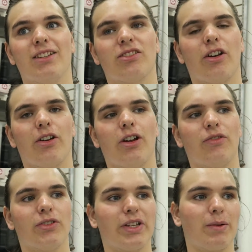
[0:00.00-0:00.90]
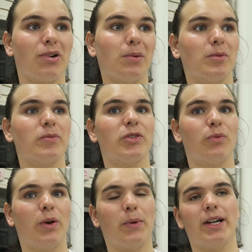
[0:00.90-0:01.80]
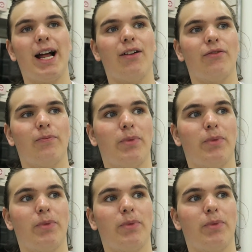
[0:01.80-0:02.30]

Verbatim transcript: So if there's any problems, we won't have